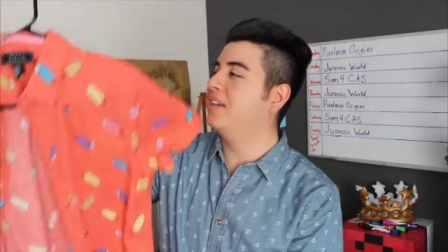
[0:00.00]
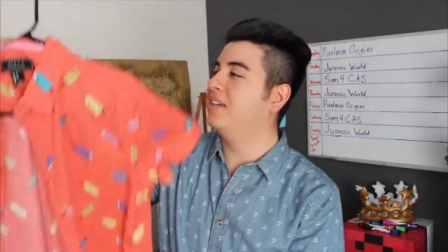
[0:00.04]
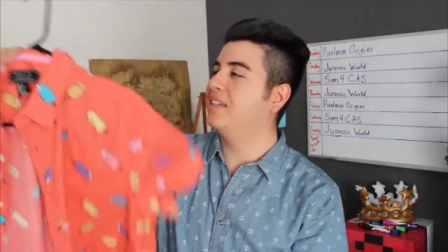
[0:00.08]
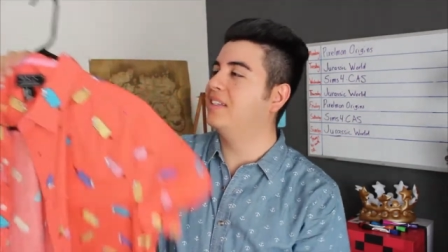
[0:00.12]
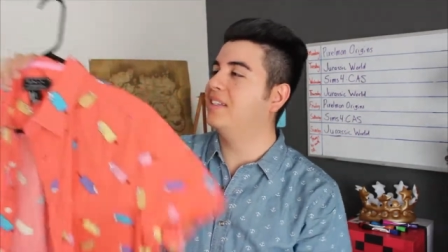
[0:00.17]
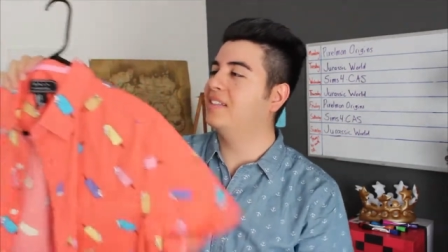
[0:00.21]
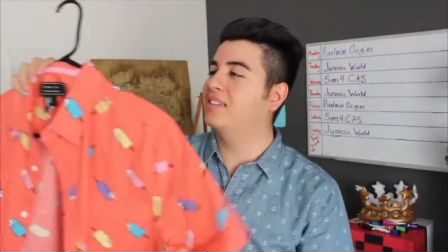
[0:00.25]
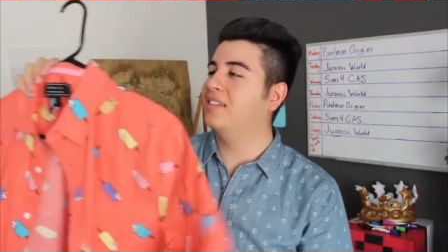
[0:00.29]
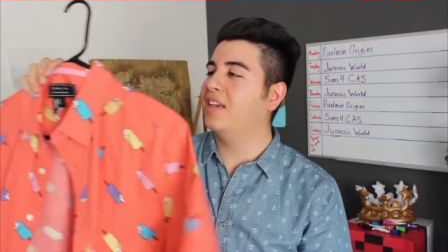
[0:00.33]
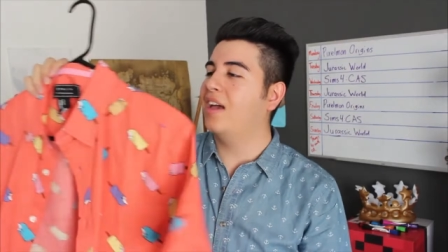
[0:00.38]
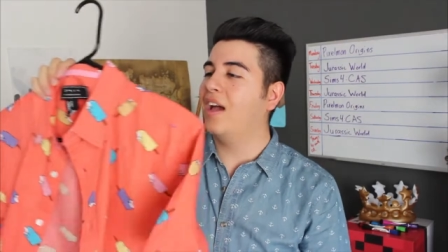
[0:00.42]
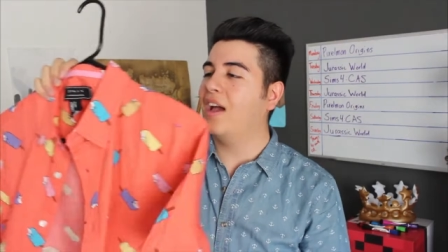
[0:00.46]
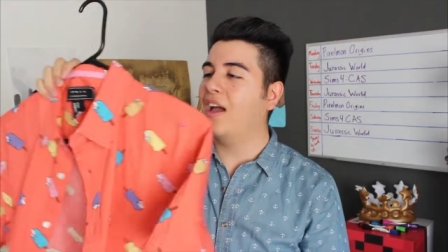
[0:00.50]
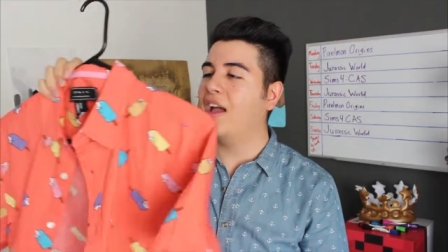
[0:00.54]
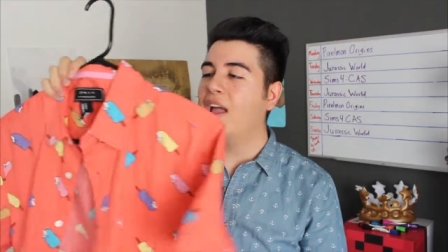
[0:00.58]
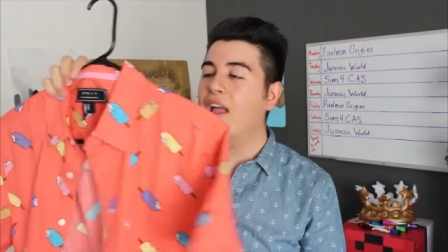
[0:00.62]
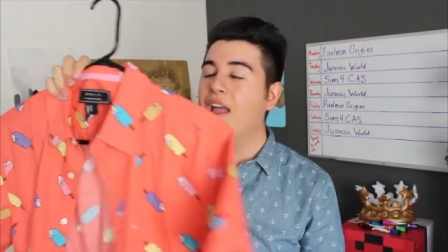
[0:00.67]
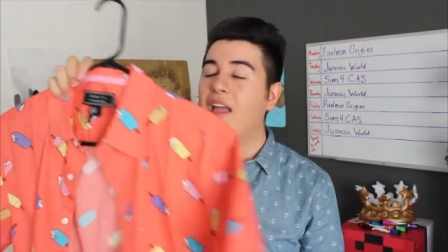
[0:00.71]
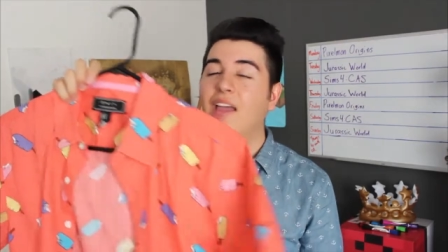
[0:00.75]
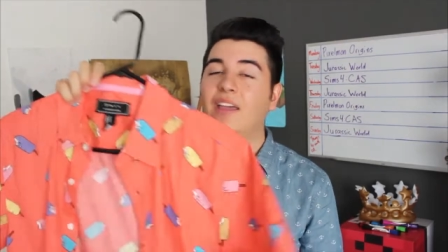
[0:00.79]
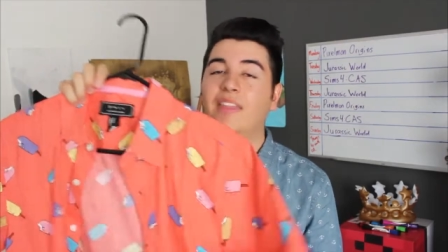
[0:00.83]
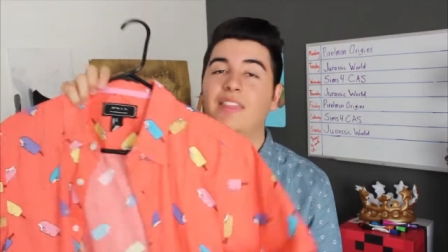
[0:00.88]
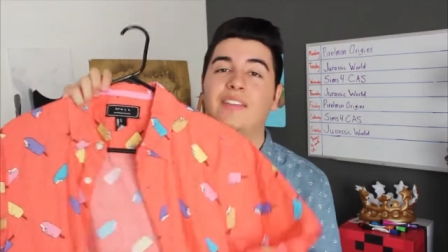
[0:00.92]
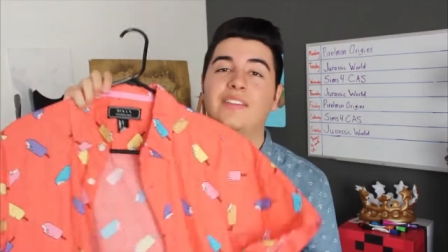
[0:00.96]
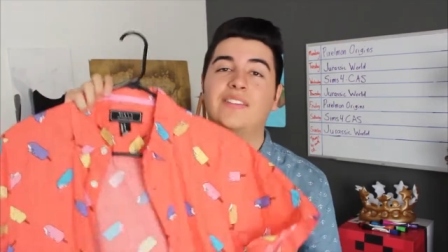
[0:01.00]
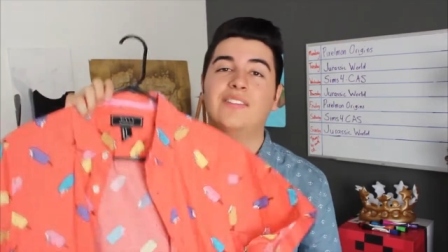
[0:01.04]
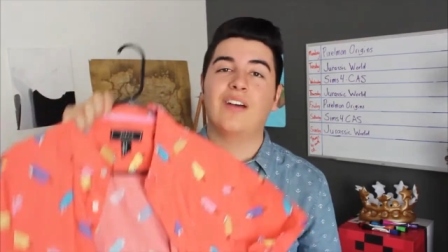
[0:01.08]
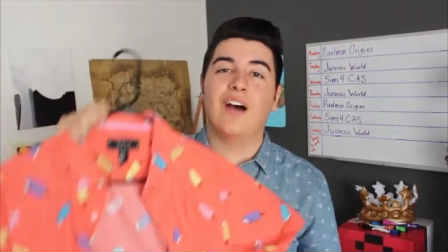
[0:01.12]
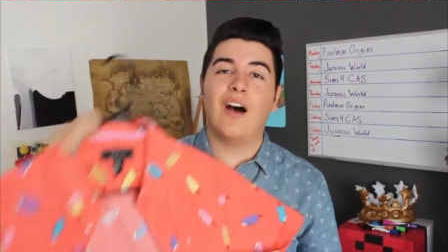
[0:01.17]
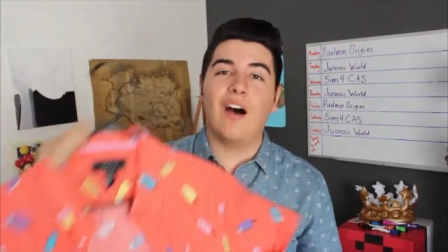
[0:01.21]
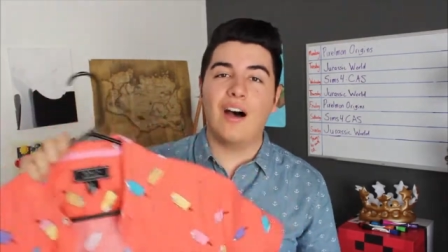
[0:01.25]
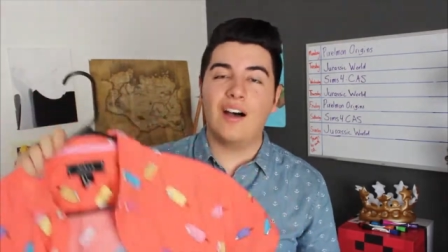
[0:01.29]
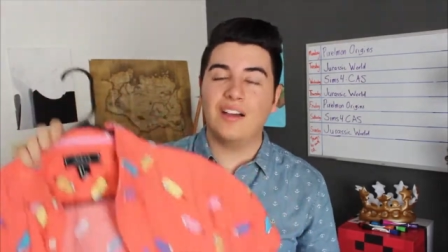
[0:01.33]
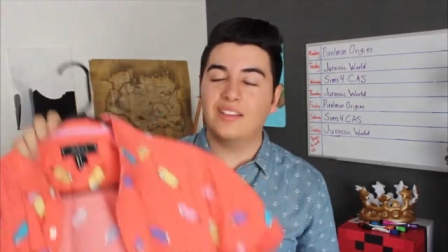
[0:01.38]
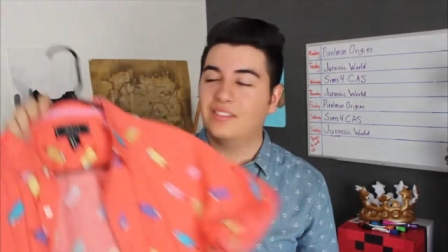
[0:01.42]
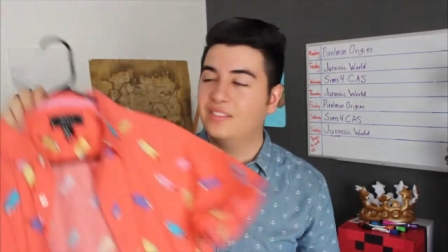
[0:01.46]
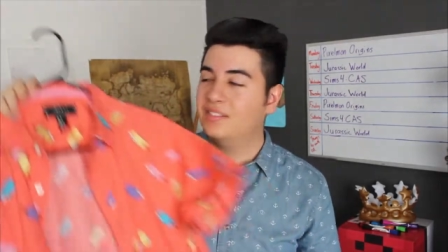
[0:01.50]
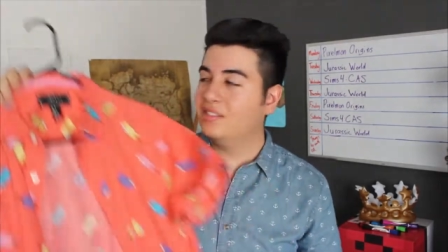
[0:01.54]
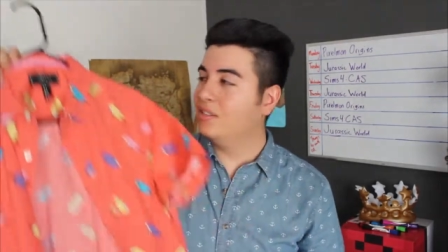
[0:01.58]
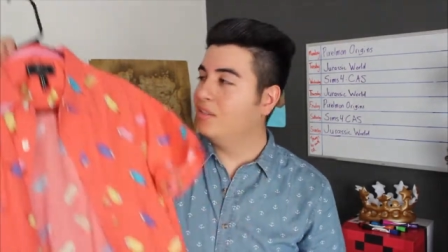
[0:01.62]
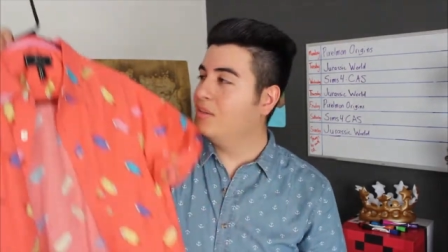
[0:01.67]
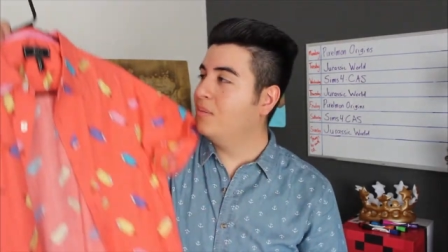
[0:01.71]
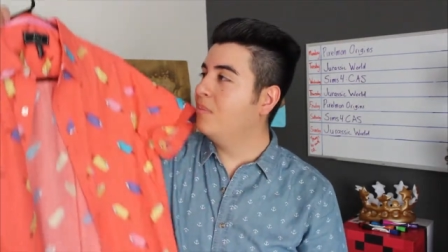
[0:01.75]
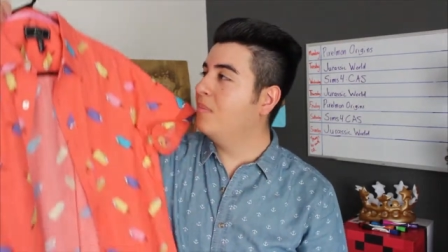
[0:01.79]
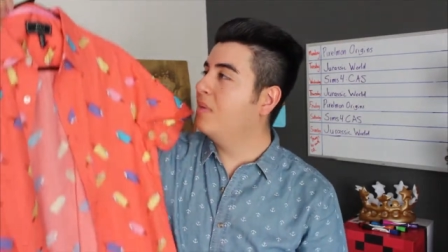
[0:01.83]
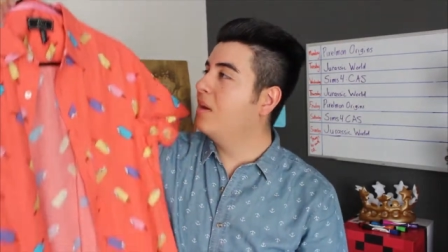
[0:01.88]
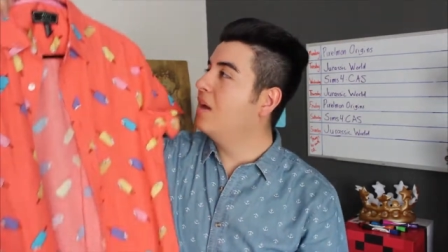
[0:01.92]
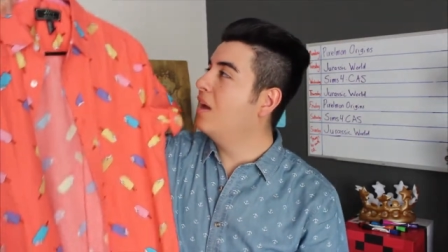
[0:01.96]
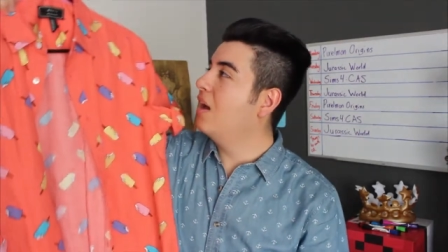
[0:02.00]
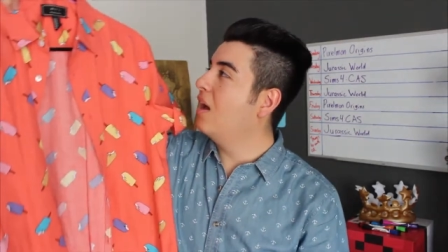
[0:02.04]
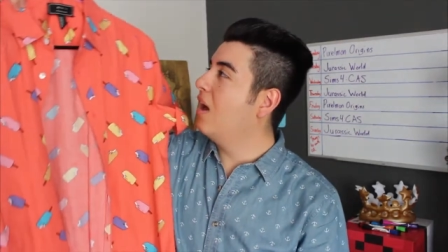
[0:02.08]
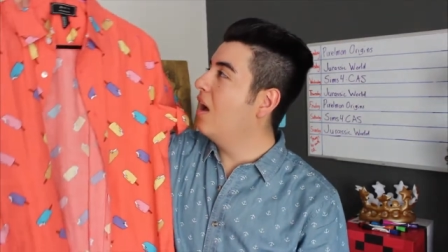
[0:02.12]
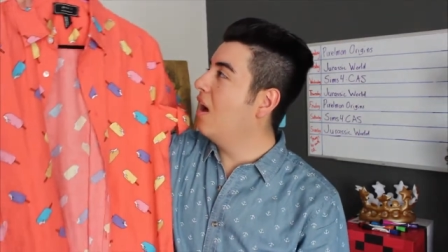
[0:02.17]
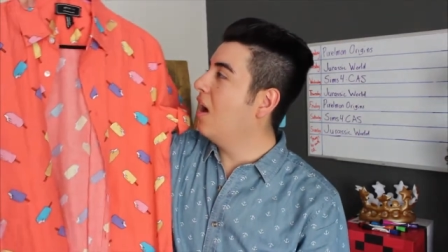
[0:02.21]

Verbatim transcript: is uh, this awesome.